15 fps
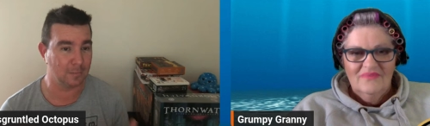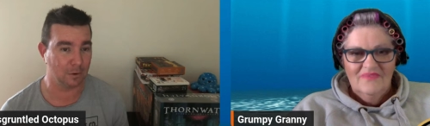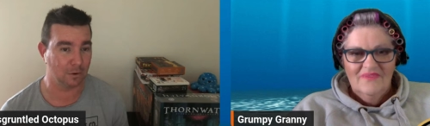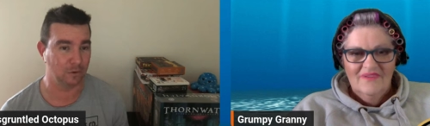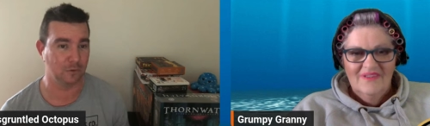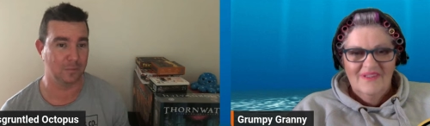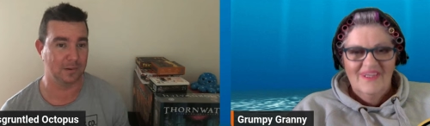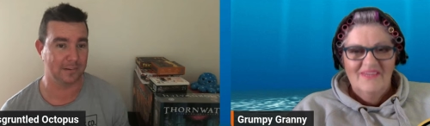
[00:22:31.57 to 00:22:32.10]
Speaker 1: to
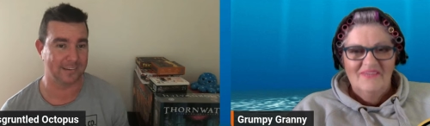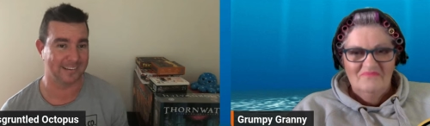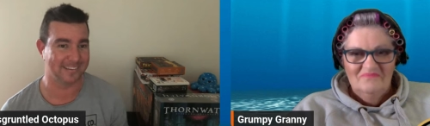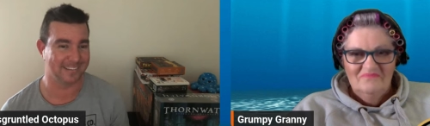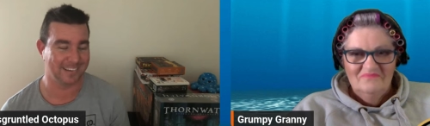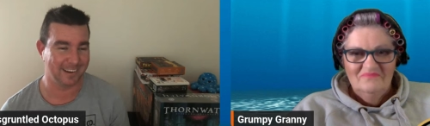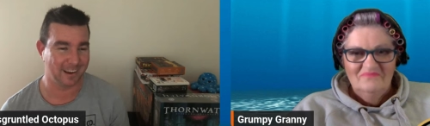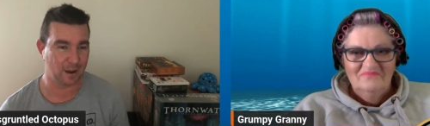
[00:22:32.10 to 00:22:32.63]
build your yeah.
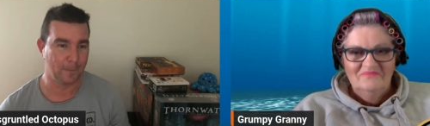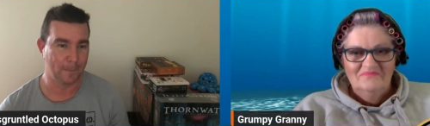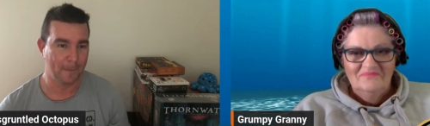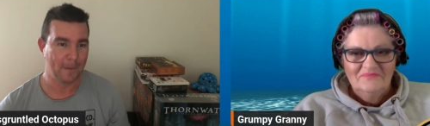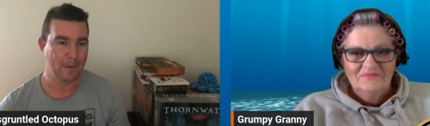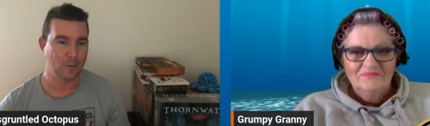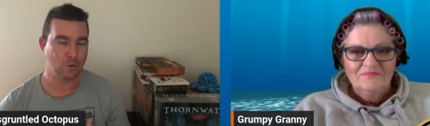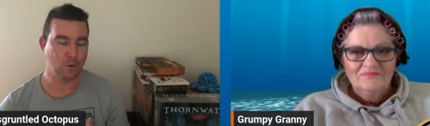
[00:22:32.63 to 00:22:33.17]
business. You know,
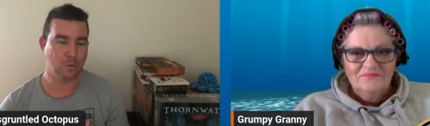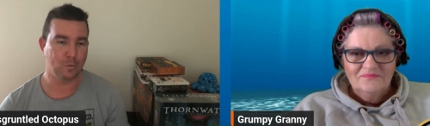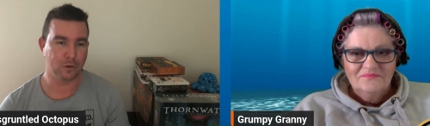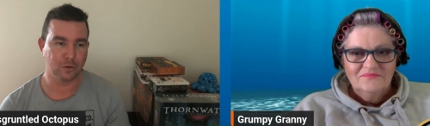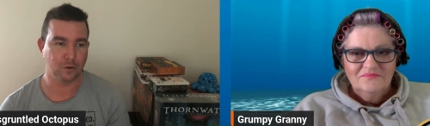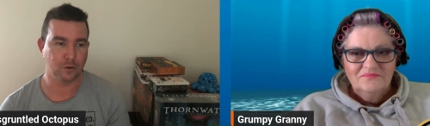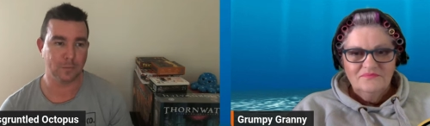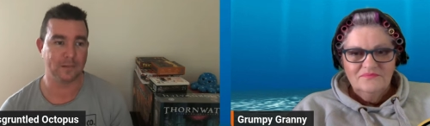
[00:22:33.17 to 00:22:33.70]
you
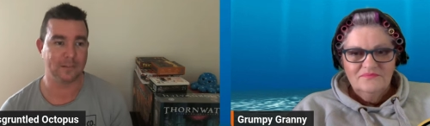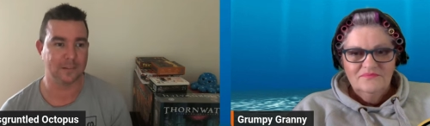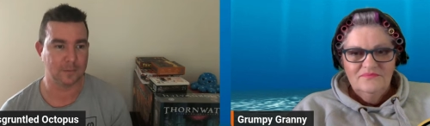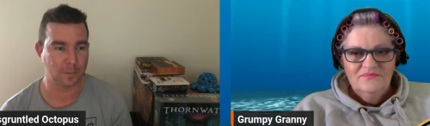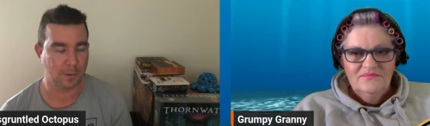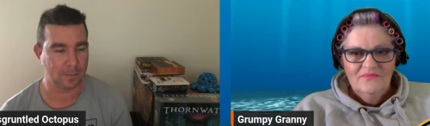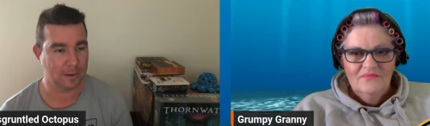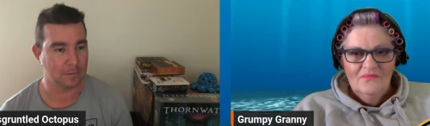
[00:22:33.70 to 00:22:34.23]
build your business
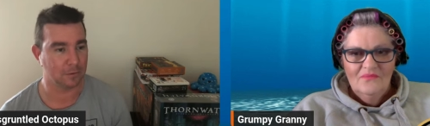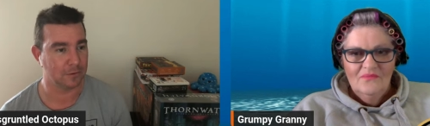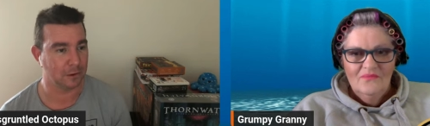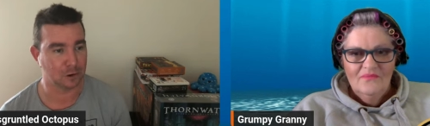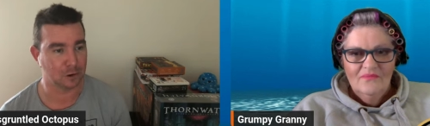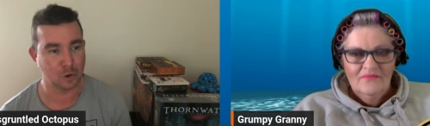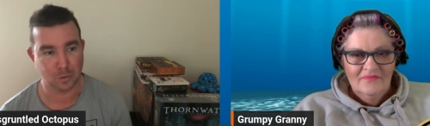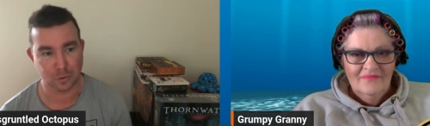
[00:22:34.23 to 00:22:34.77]
by people
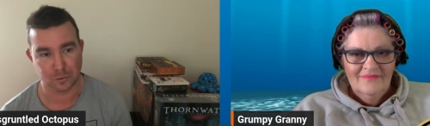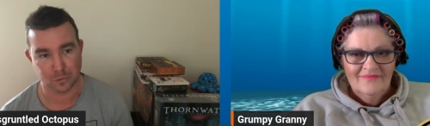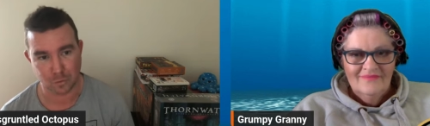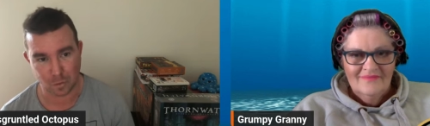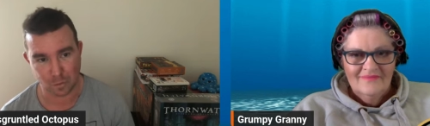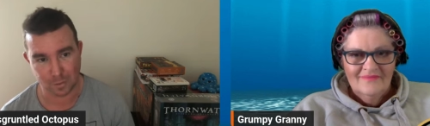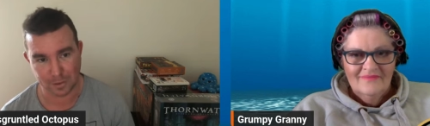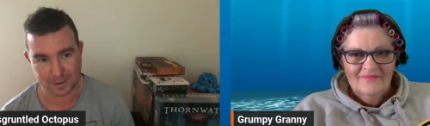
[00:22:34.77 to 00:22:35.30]
telling yeah. you what's
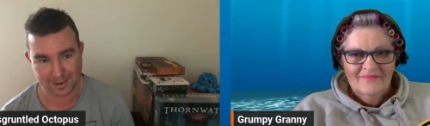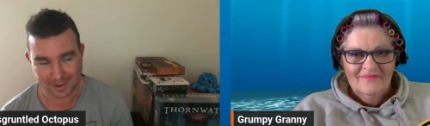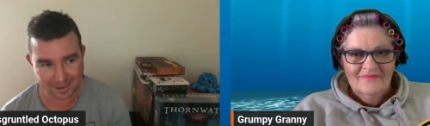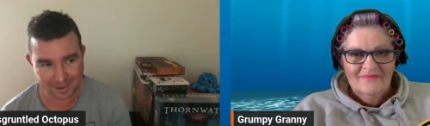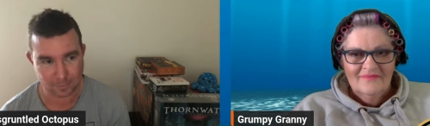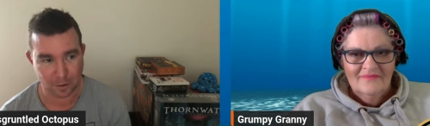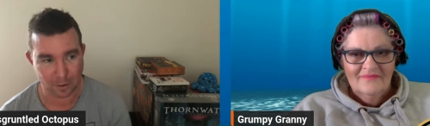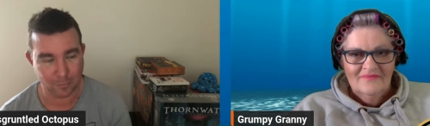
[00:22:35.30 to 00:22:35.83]
wrong with it. And
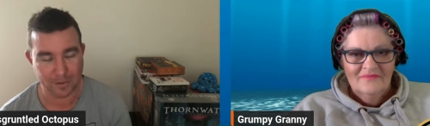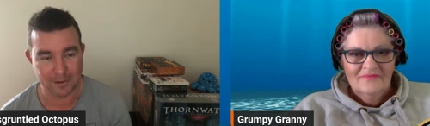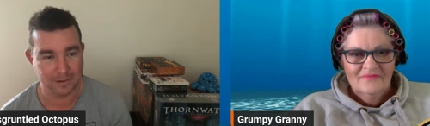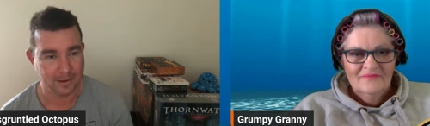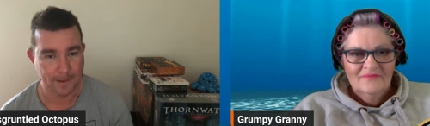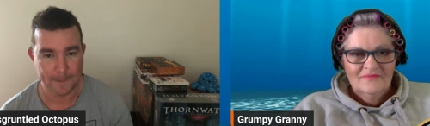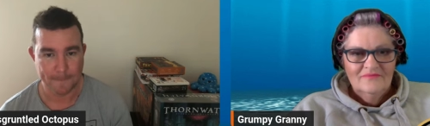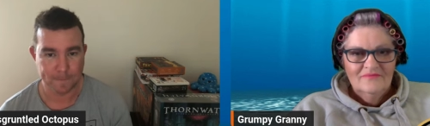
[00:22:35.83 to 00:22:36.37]
that's what I've been,
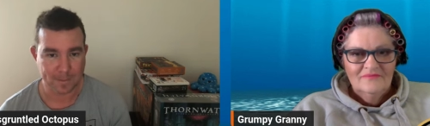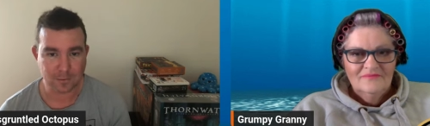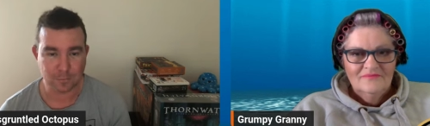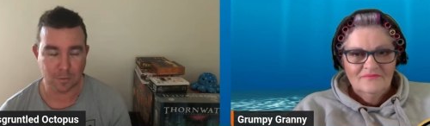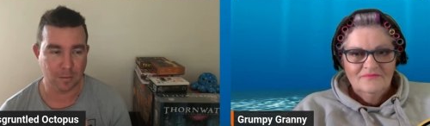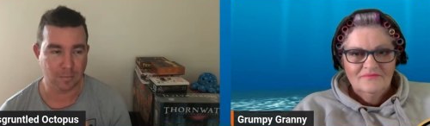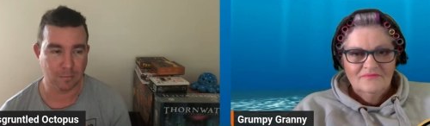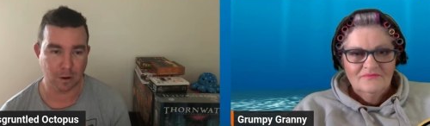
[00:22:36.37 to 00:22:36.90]
that's
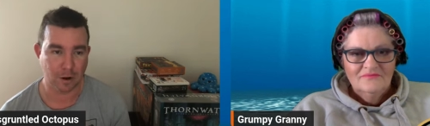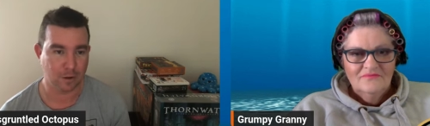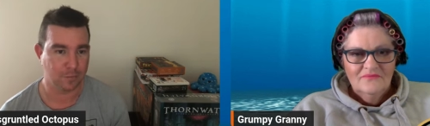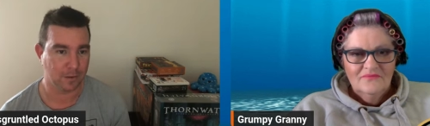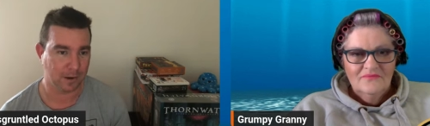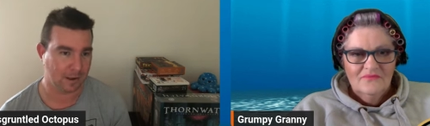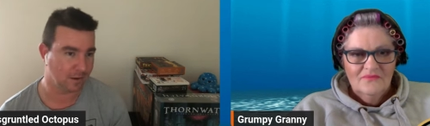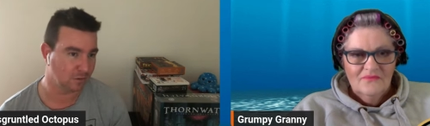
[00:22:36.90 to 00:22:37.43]
my motto for
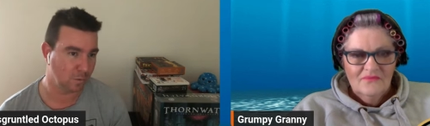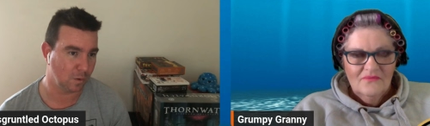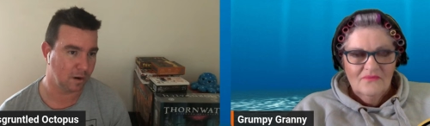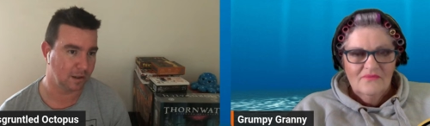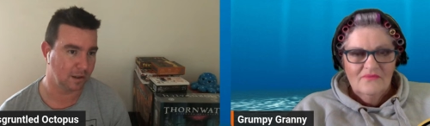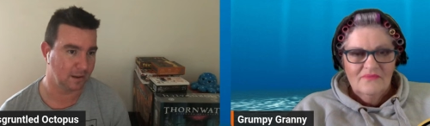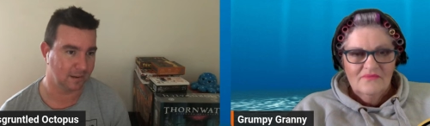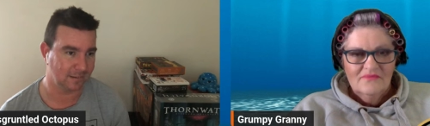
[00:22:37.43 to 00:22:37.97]
the last 20
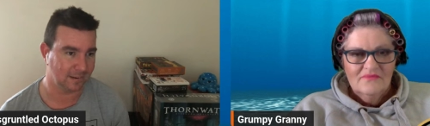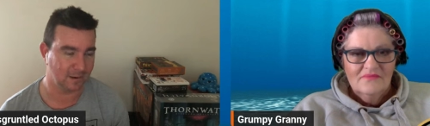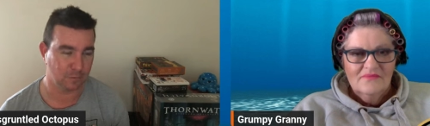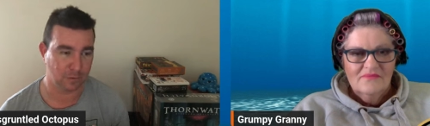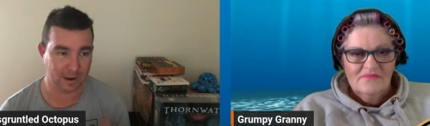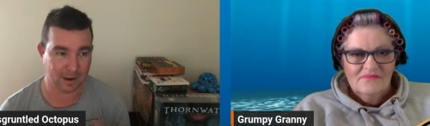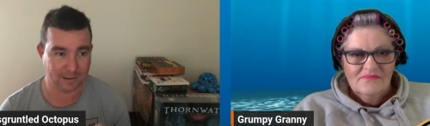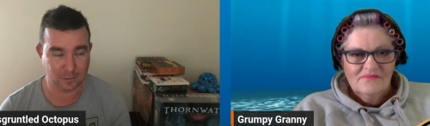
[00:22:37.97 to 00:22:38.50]
years in
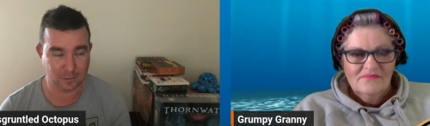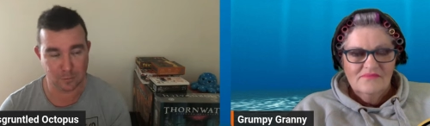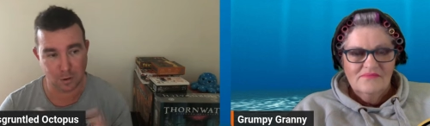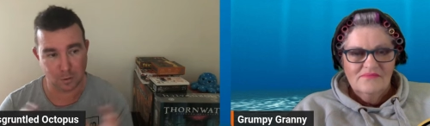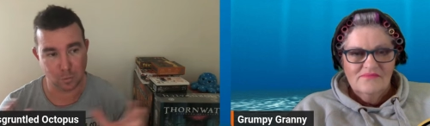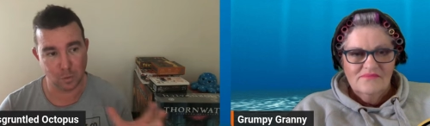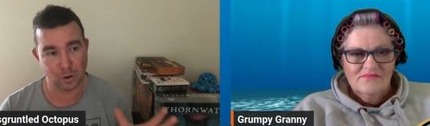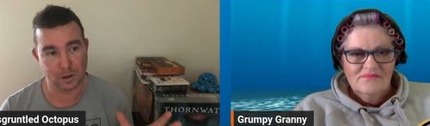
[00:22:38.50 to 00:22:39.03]
regards to my
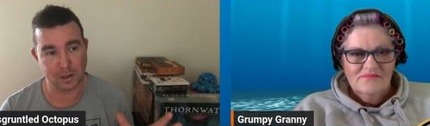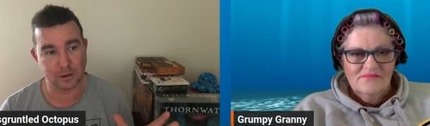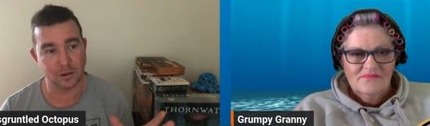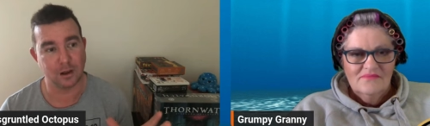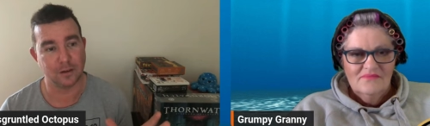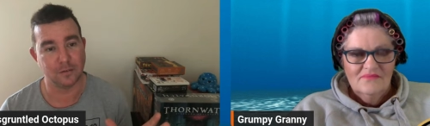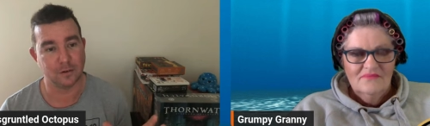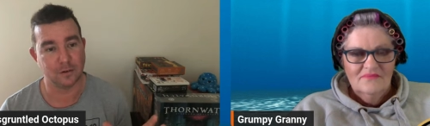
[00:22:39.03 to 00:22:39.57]
working
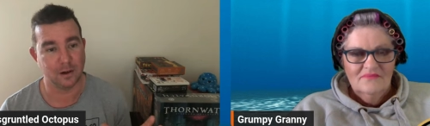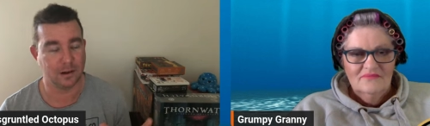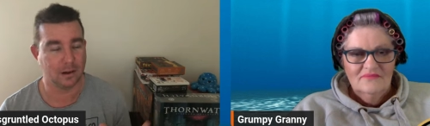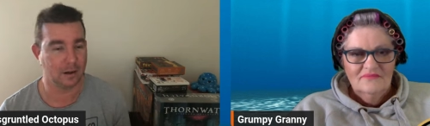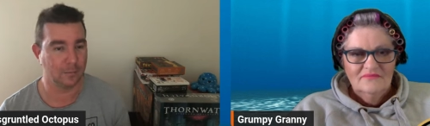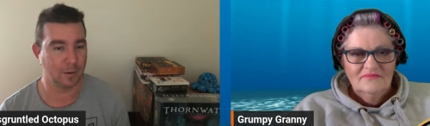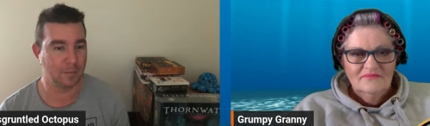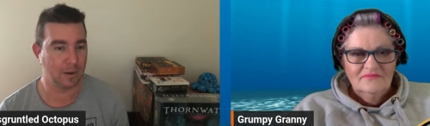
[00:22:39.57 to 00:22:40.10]
life, right? Uh,
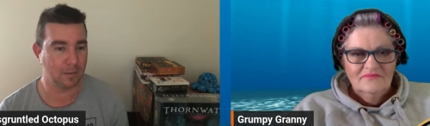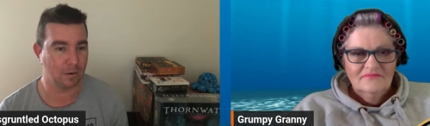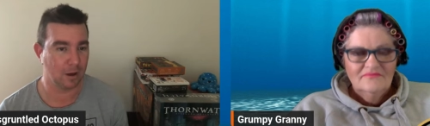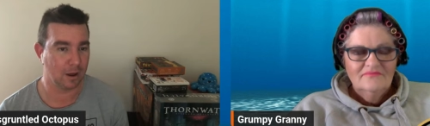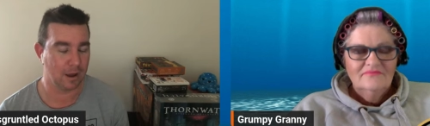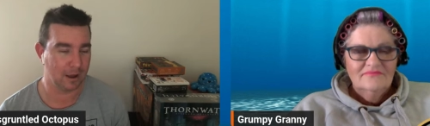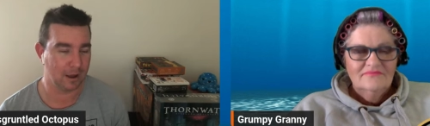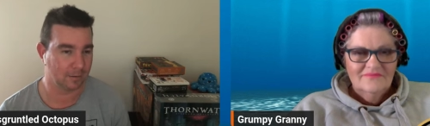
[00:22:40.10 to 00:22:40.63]
when people
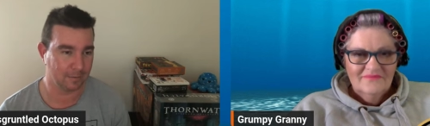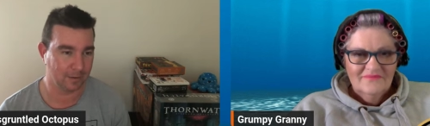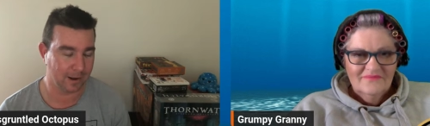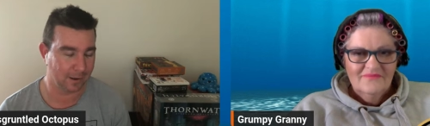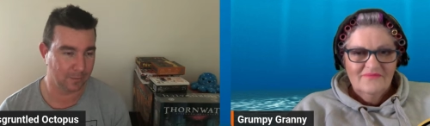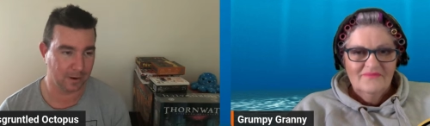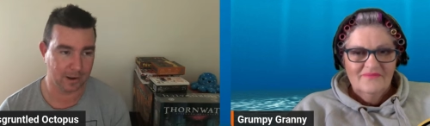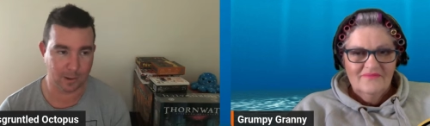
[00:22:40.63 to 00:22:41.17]
go, you know,
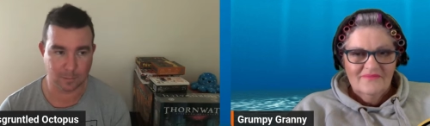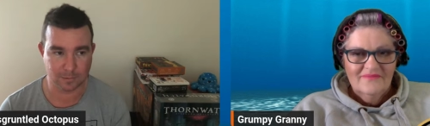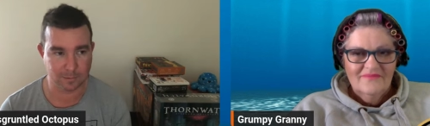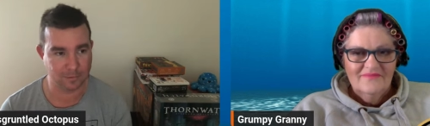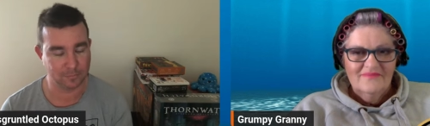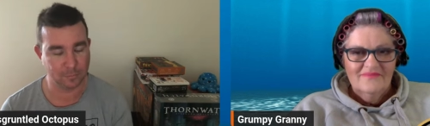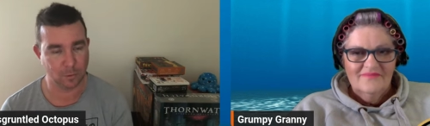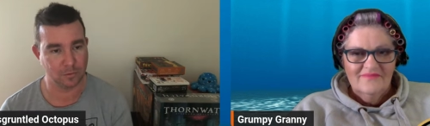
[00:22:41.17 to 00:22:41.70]
when it comes to the
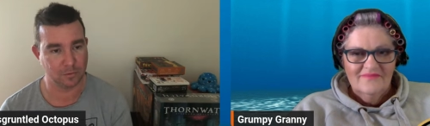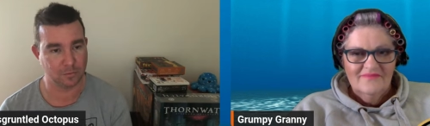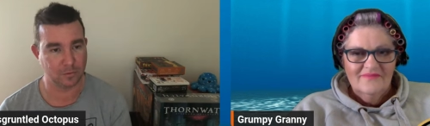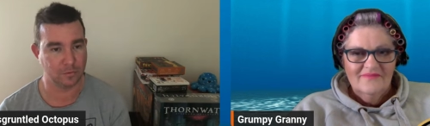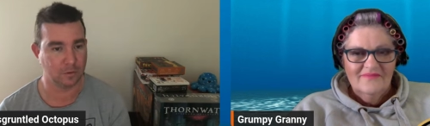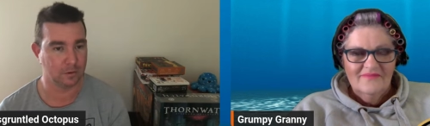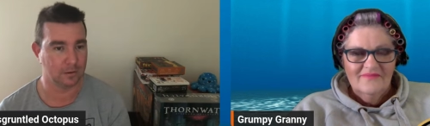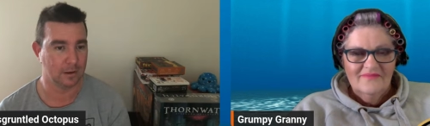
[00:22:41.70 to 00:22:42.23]
performance
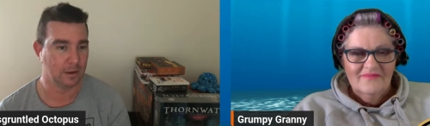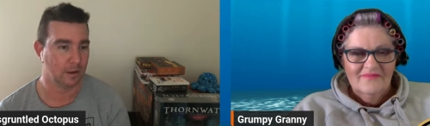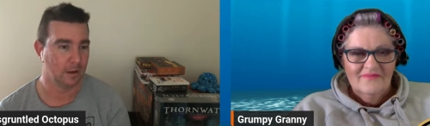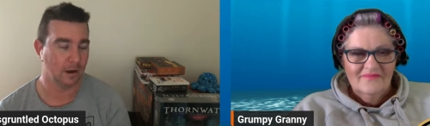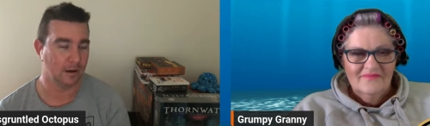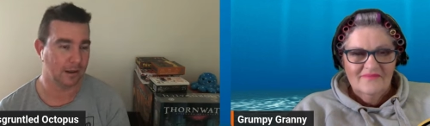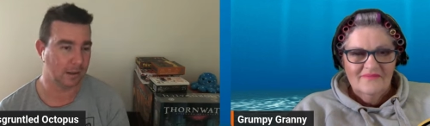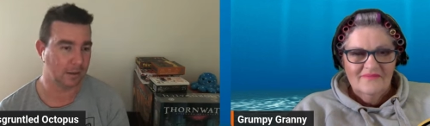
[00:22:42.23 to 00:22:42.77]
review,
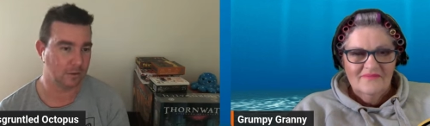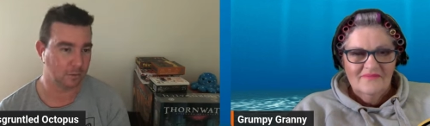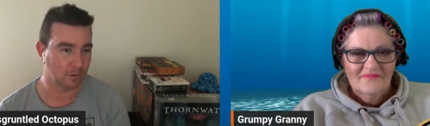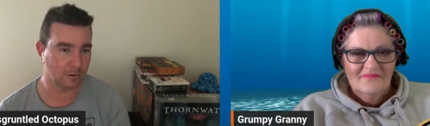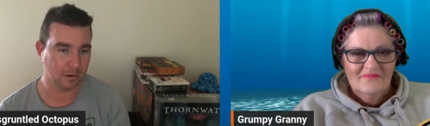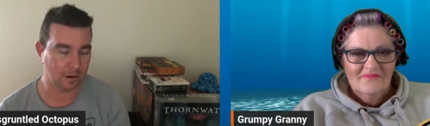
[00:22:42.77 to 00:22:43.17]
oh, you done this wrong.